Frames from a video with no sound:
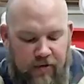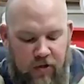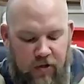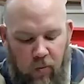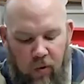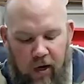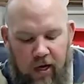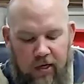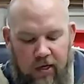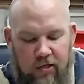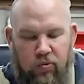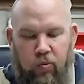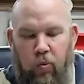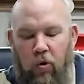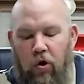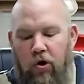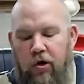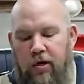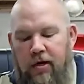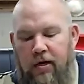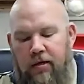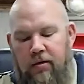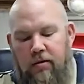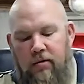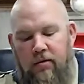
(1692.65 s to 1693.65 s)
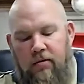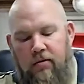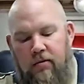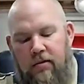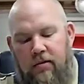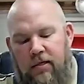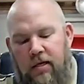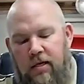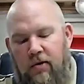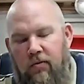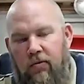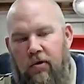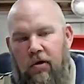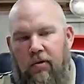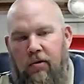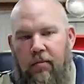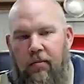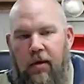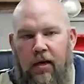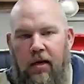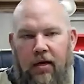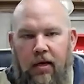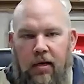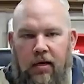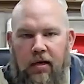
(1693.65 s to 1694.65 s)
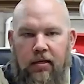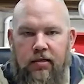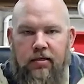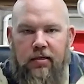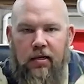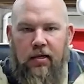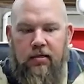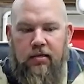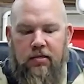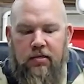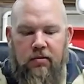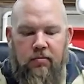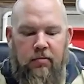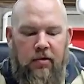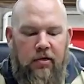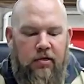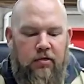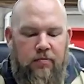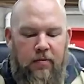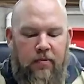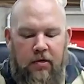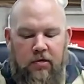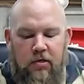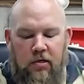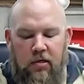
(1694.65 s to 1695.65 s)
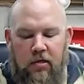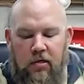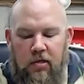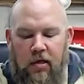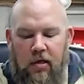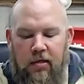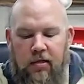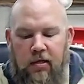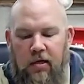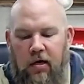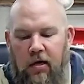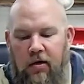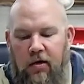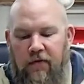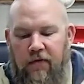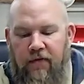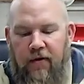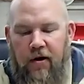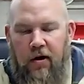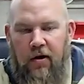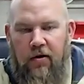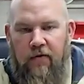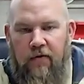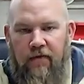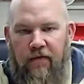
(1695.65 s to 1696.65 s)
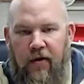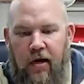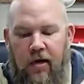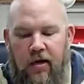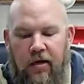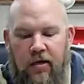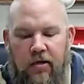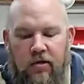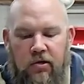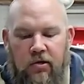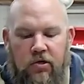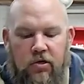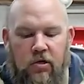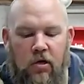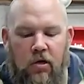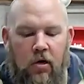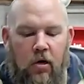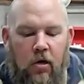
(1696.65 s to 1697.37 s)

the way it's worded, didn't really make any sense to me, especially like the unfair advantage